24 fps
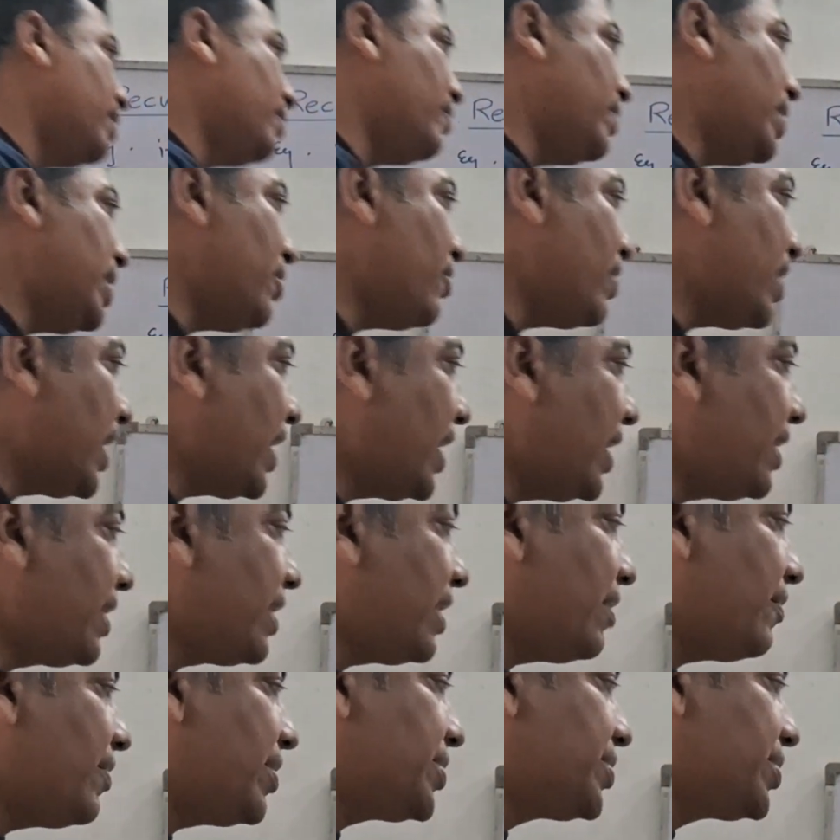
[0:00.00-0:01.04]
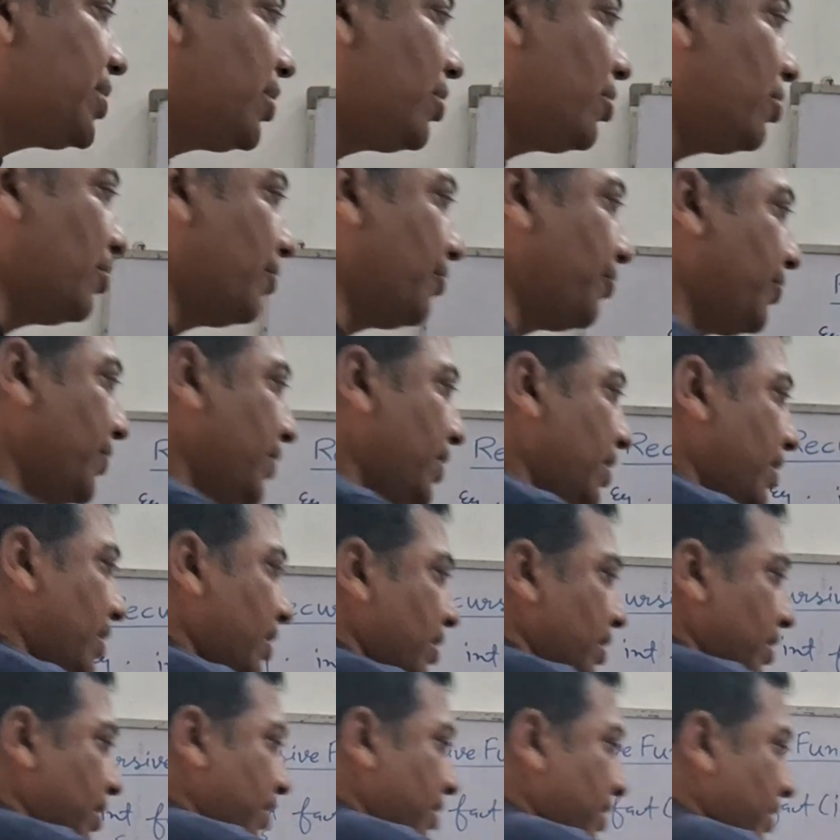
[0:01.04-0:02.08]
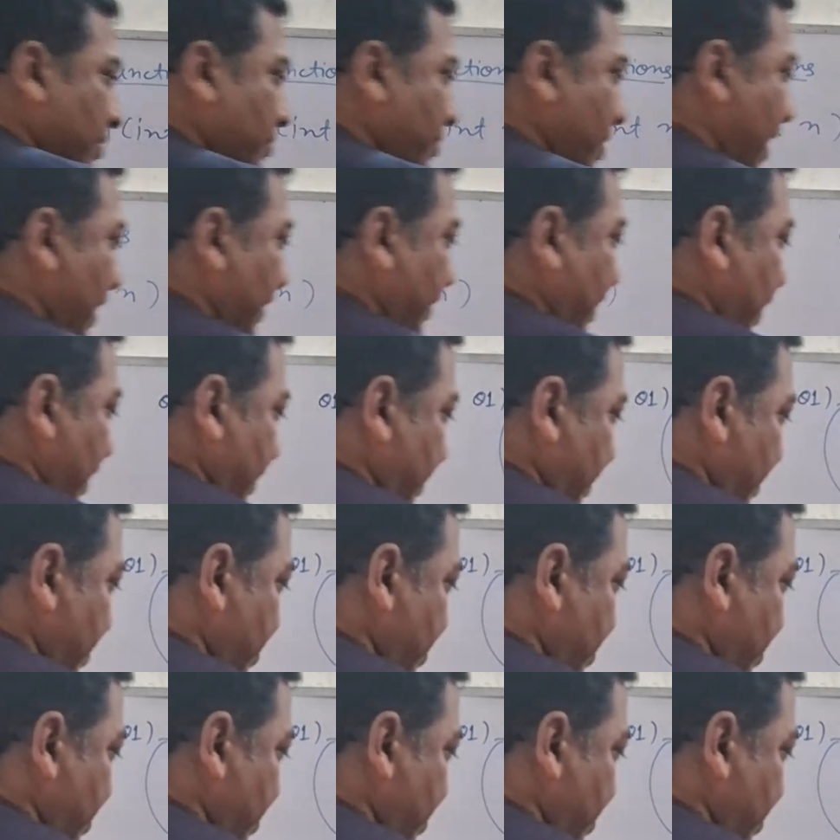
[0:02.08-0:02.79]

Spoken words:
When you are entering with 0, this base case